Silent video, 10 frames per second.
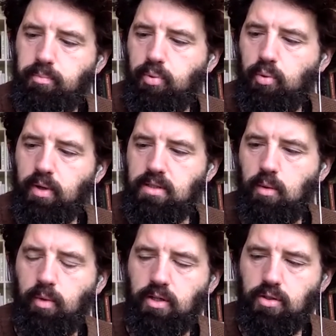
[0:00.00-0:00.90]
points
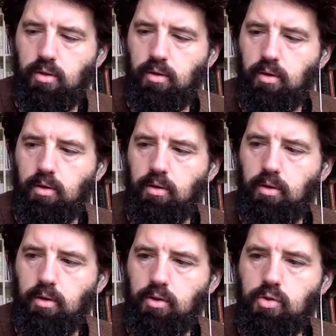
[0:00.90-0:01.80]
at which
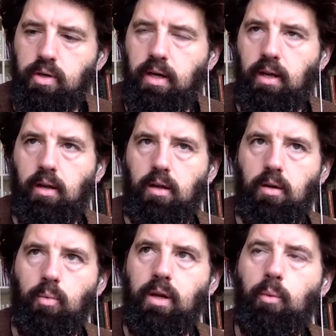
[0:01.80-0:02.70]
treating
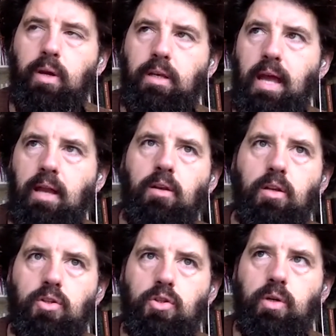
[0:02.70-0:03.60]
we tend
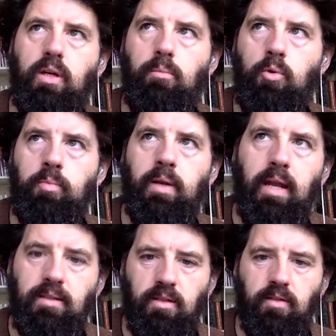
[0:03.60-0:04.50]
to treat movement
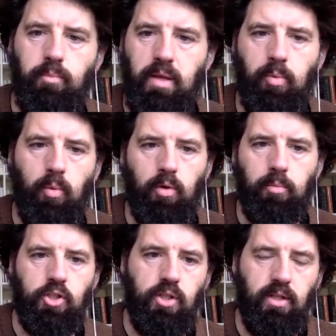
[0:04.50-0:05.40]
as if people were
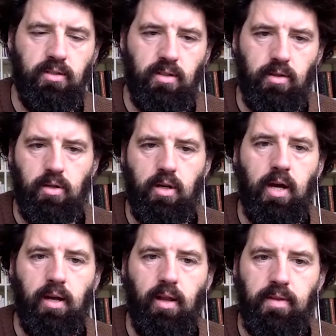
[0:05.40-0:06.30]
machines and they're
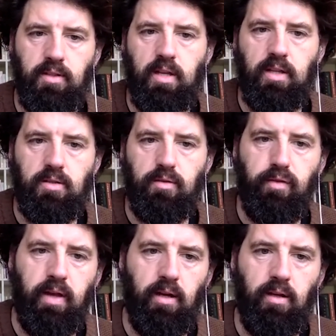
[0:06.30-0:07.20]
not, and this tends to
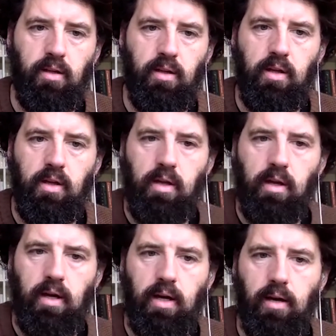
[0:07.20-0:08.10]
fail.
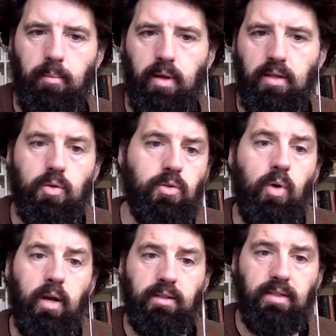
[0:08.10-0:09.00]
And so it's
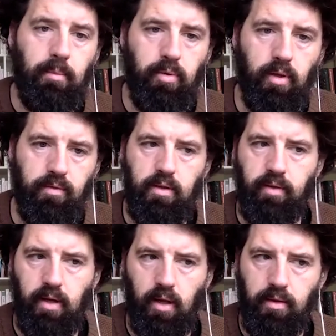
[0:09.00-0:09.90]
one example of
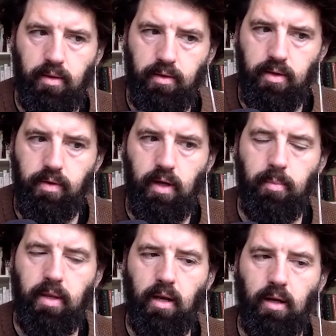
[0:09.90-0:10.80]
the
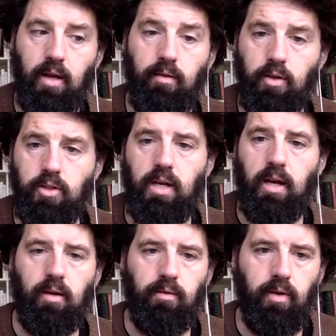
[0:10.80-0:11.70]
development and kind of
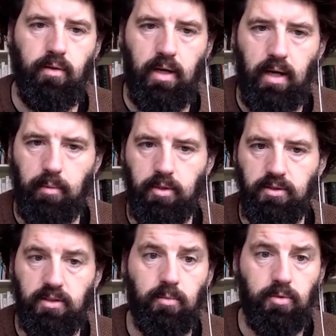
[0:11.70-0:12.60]
understanding of
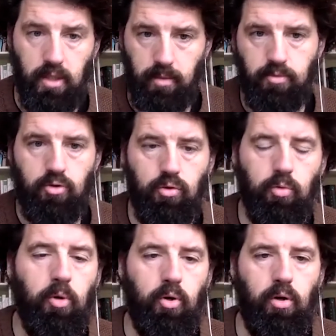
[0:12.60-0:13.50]
dynamical systems comes
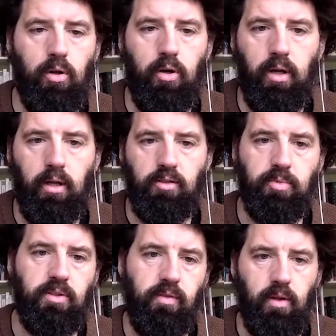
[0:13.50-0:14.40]
through motor learning, and
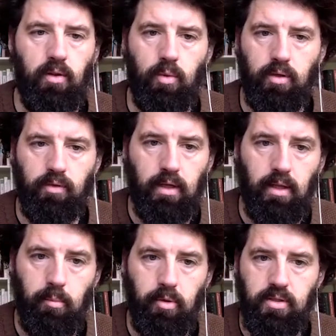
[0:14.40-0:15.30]
specifically the work of
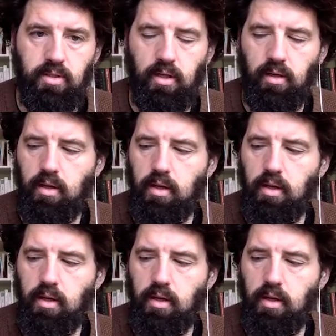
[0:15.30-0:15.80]
Nikolai Bernstein.